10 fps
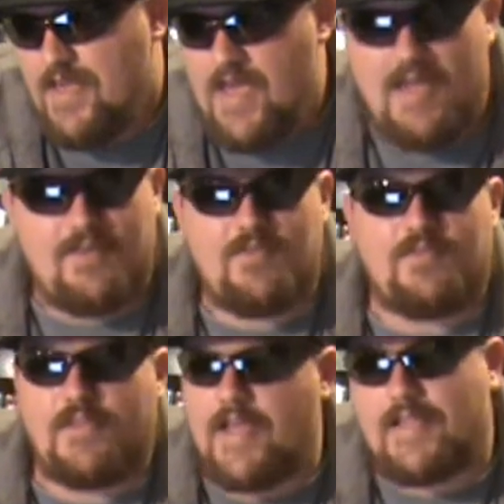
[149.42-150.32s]

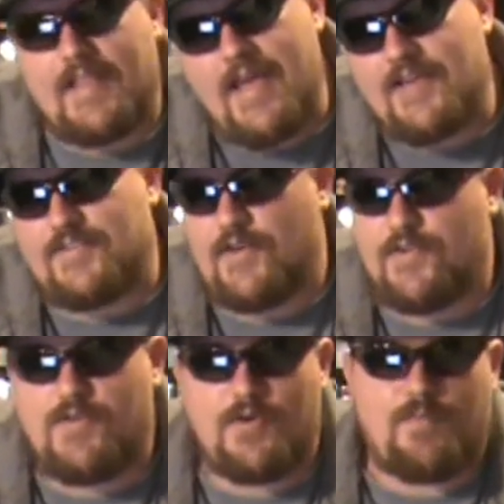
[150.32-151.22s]
it, like last year,
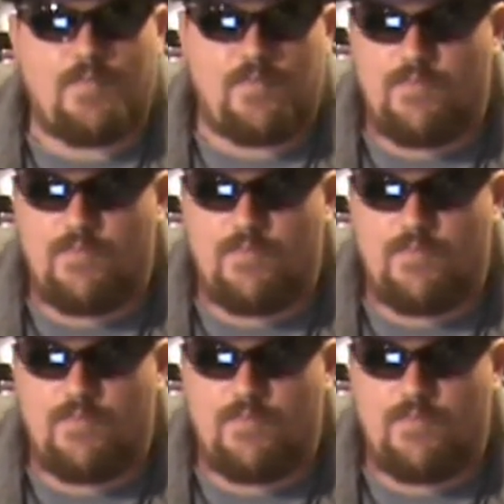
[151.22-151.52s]
it took